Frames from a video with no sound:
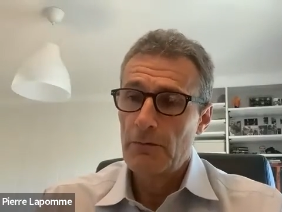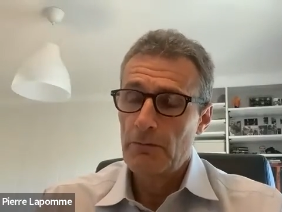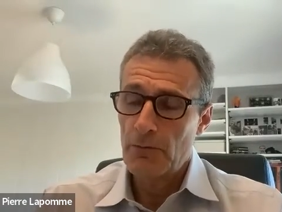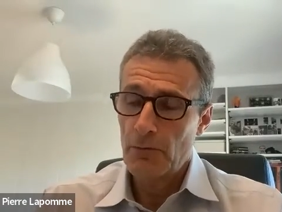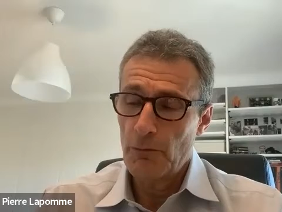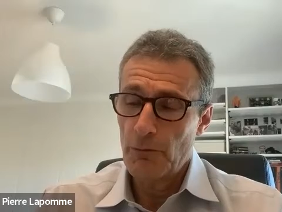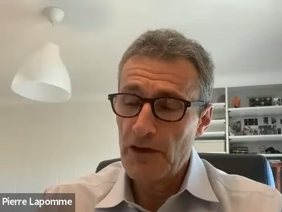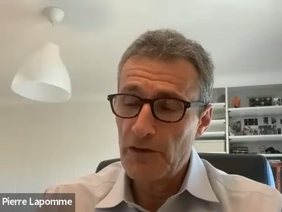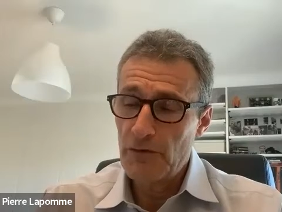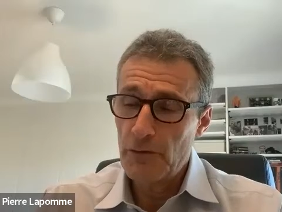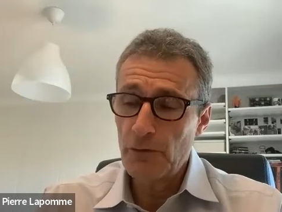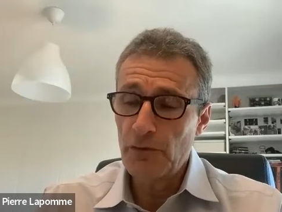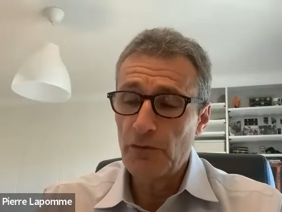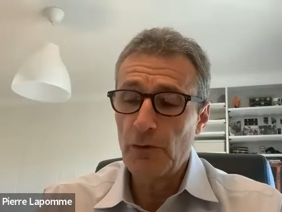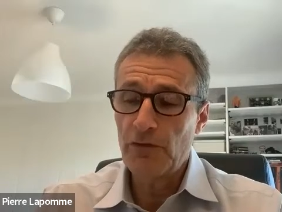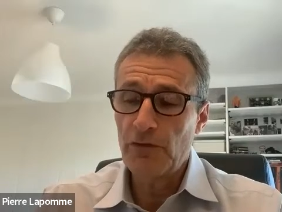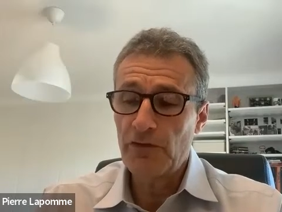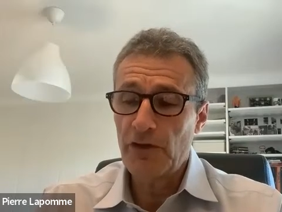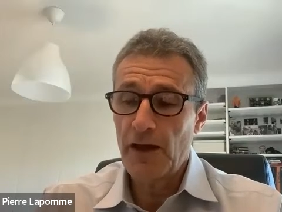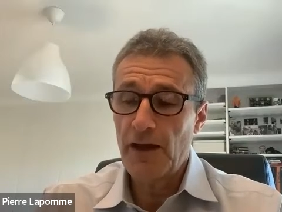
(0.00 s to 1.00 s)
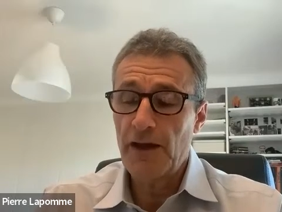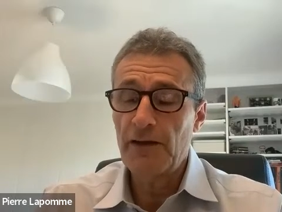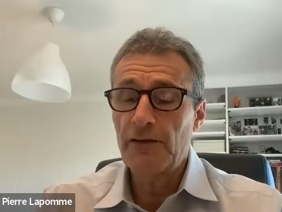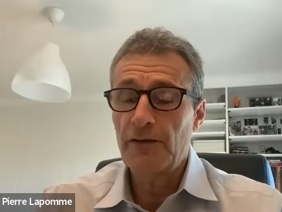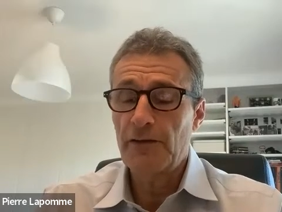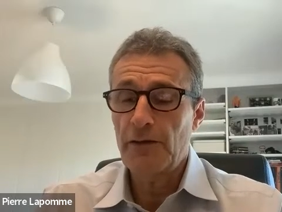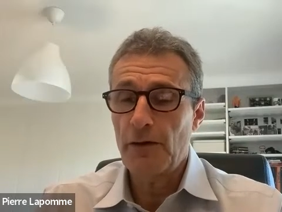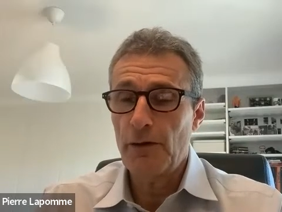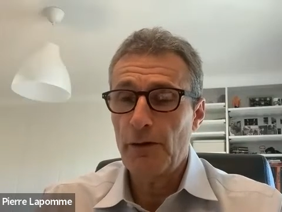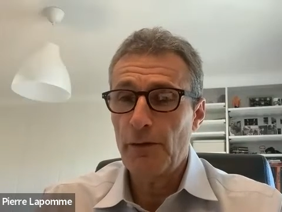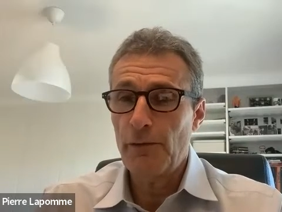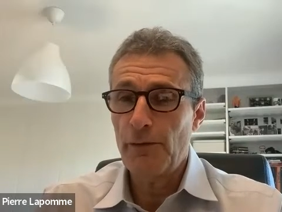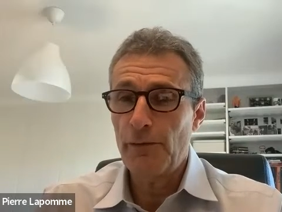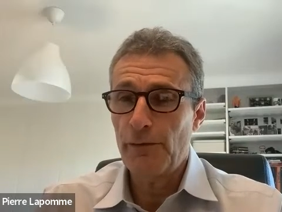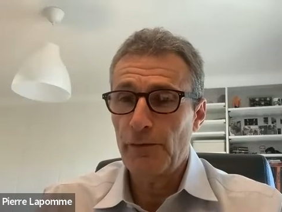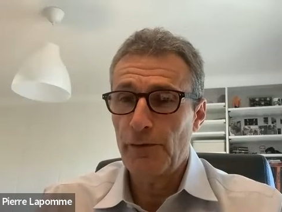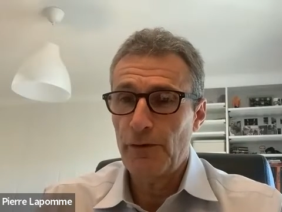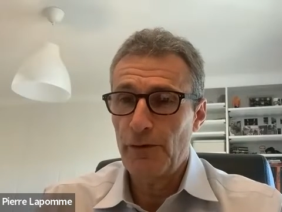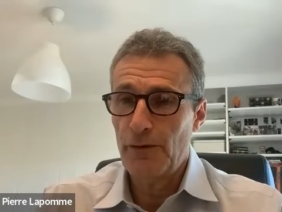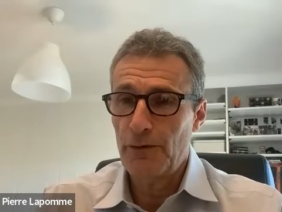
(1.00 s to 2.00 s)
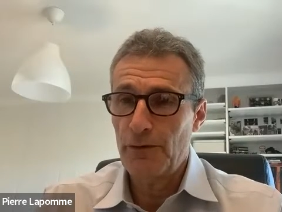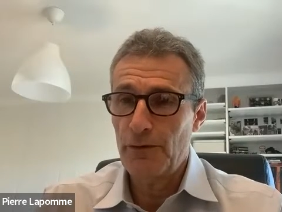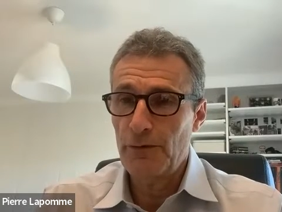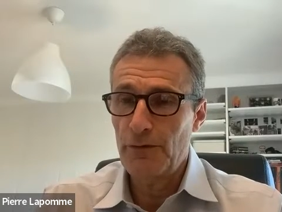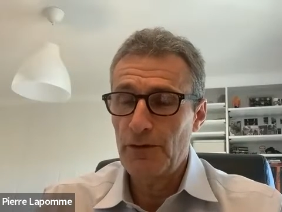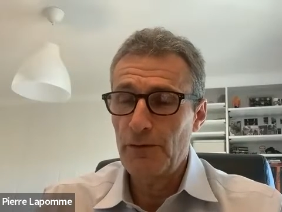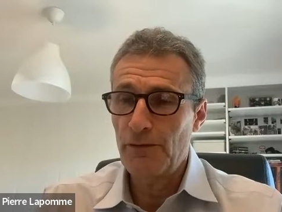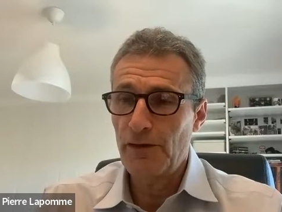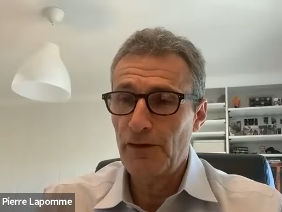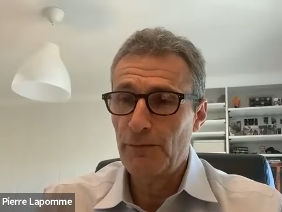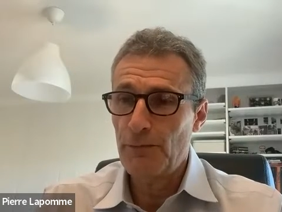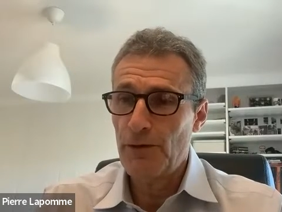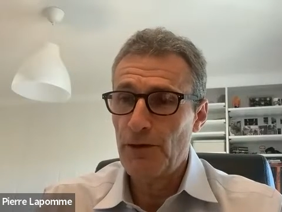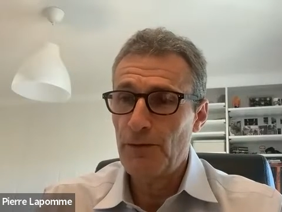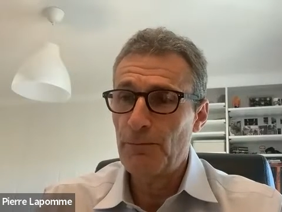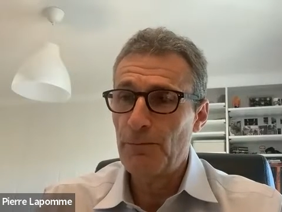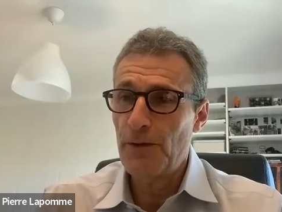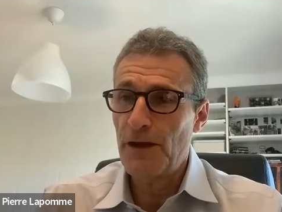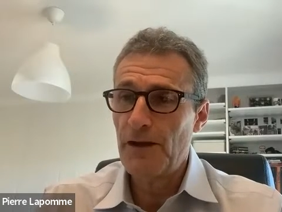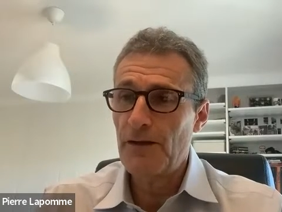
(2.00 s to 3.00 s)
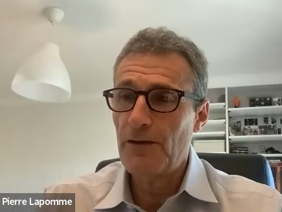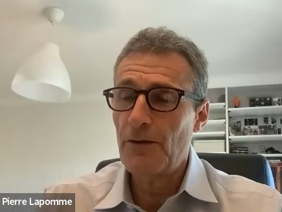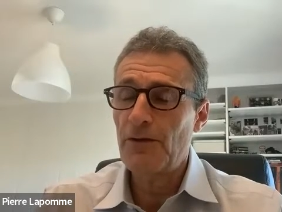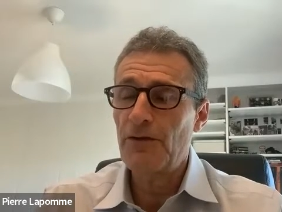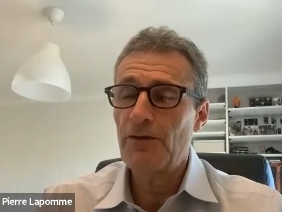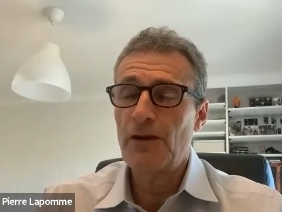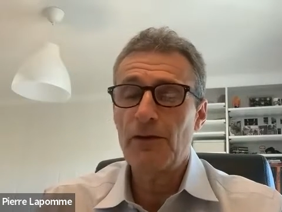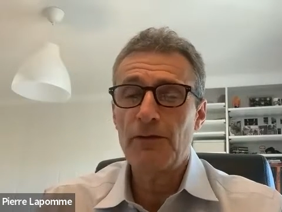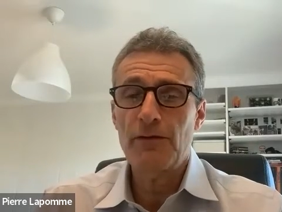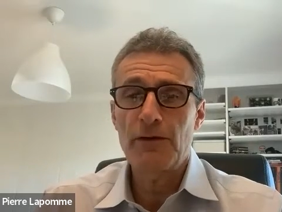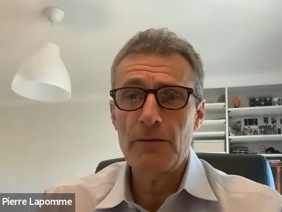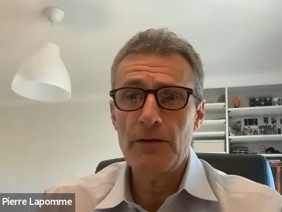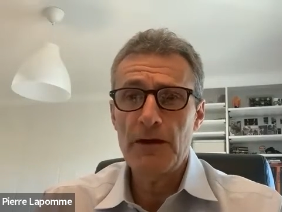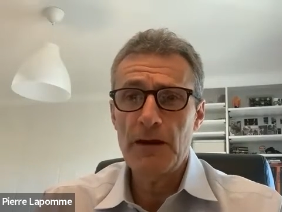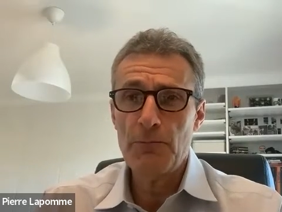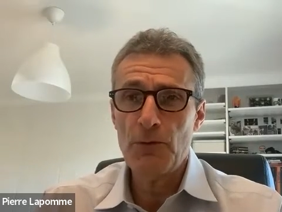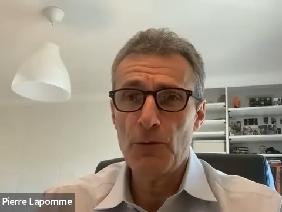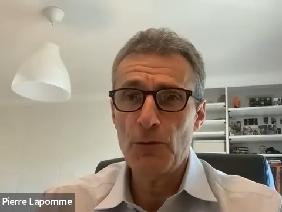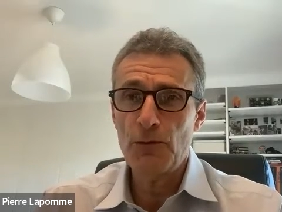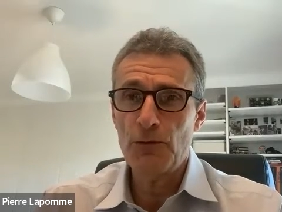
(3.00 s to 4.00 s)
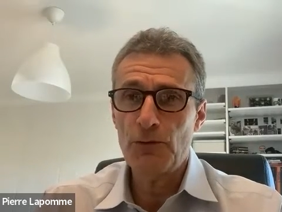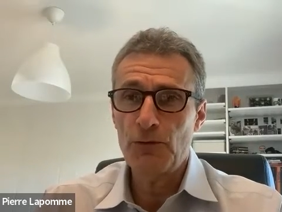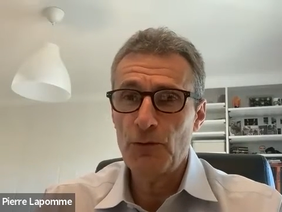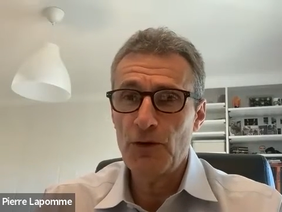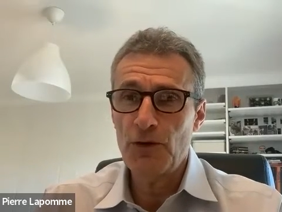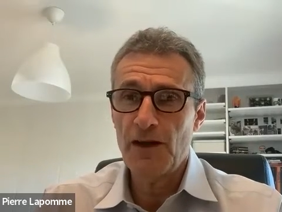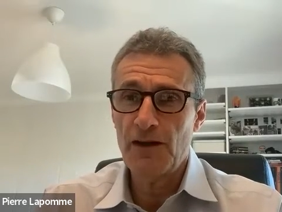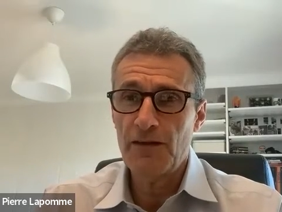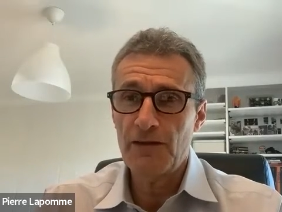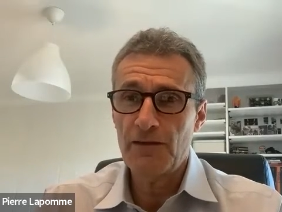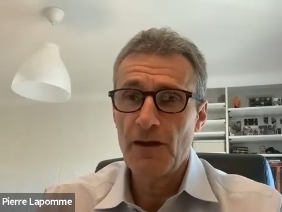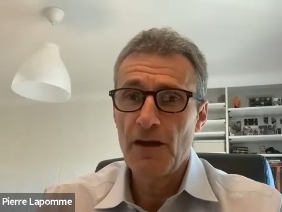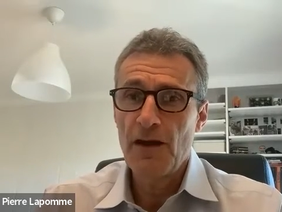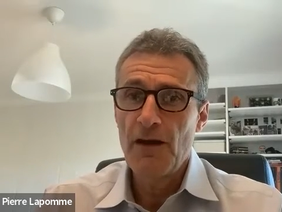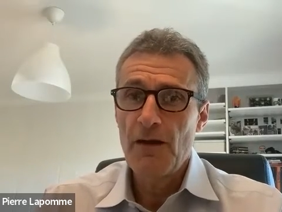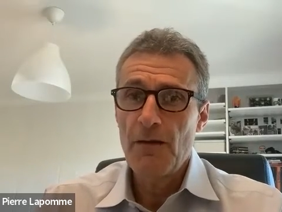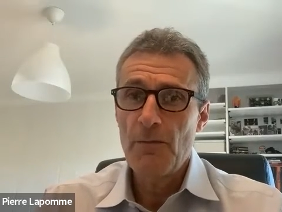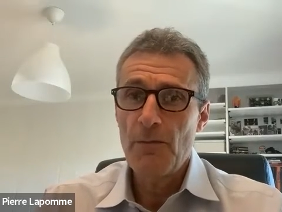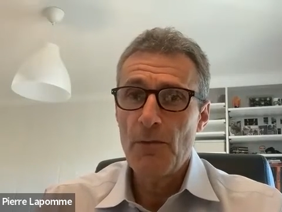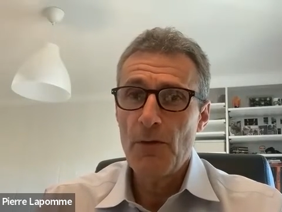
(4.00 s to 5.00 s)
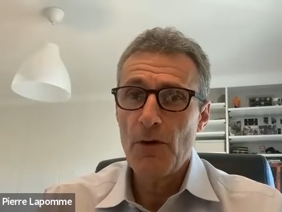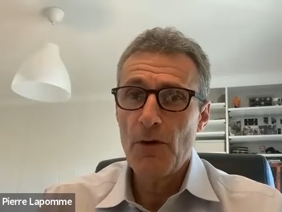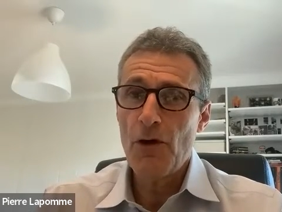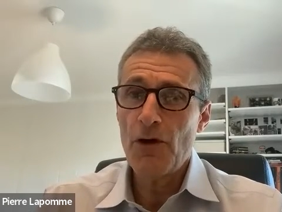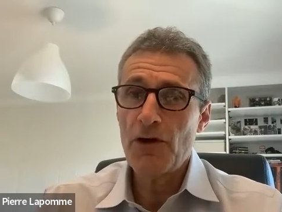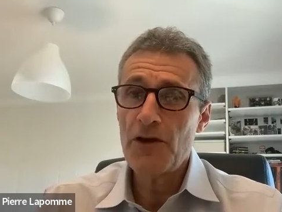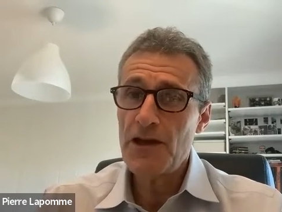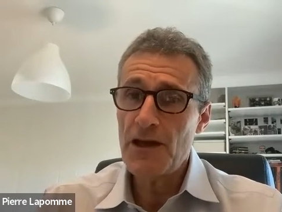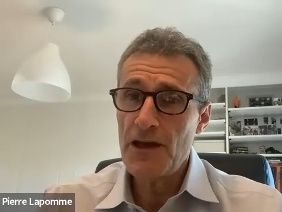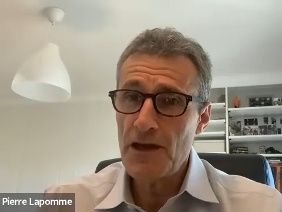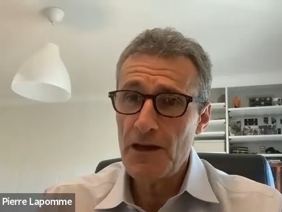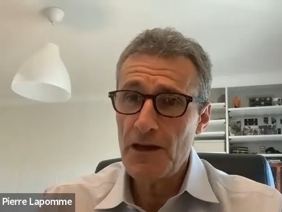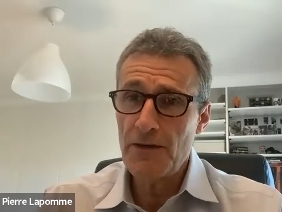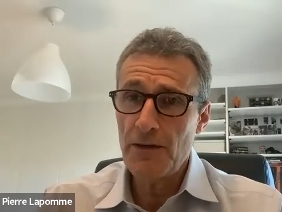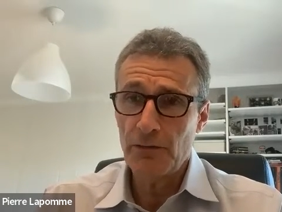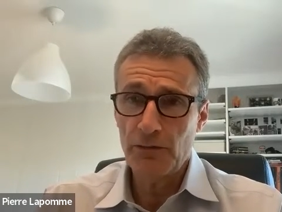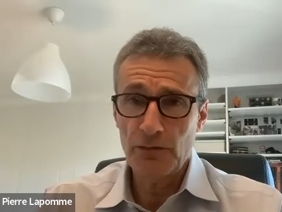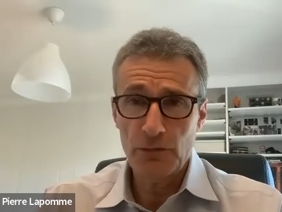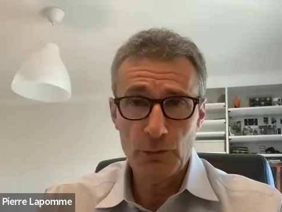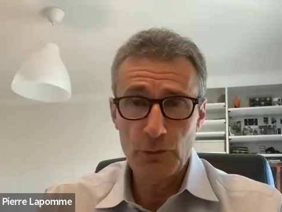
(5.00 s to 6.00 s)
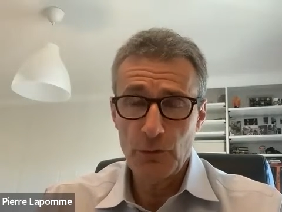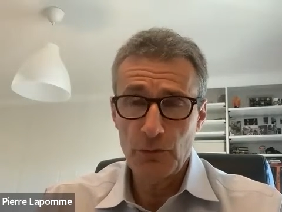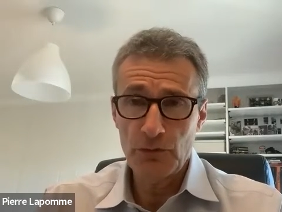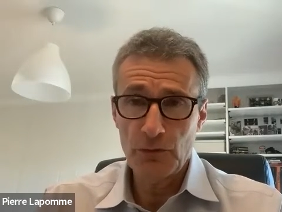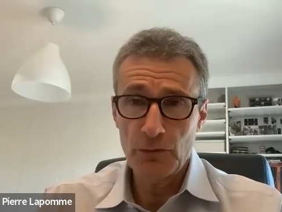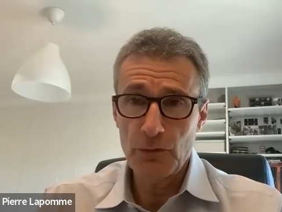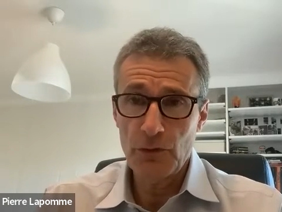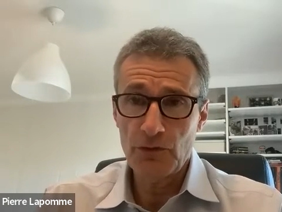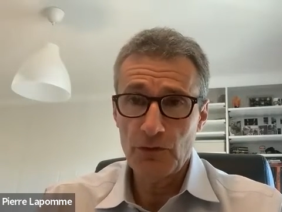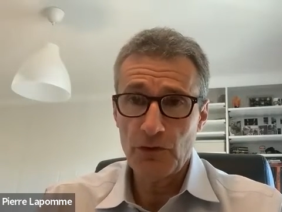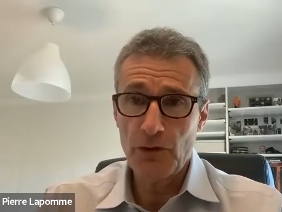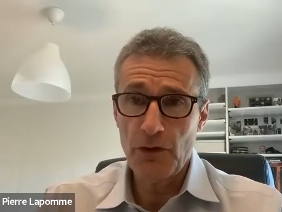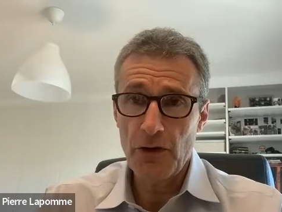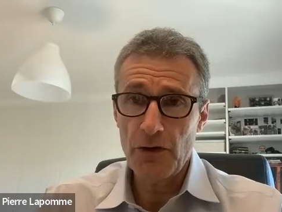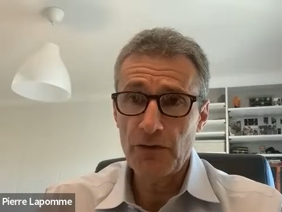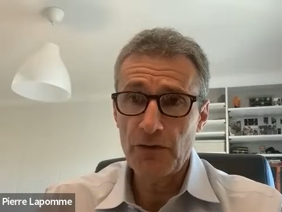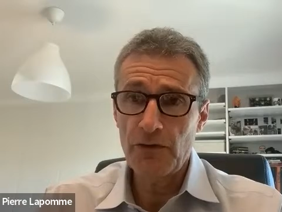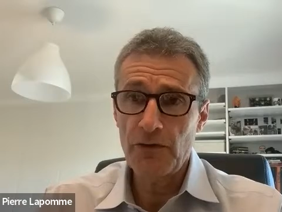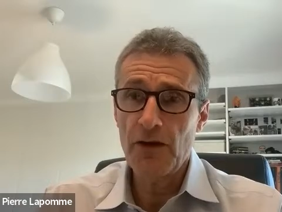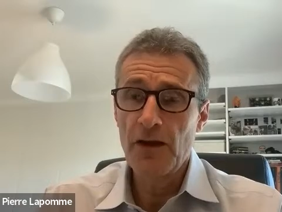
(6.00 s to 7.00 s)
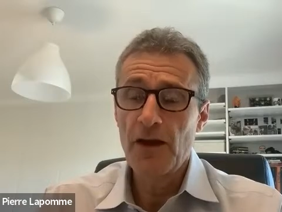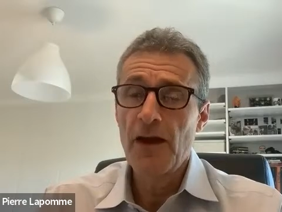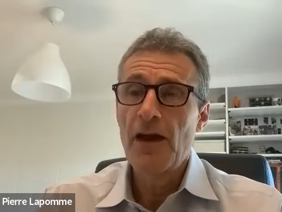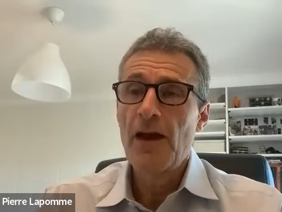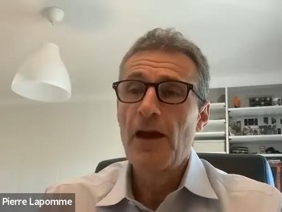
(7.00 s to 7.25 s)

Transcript: reduce the size of the investment period. They have been able to get more yield through the trust.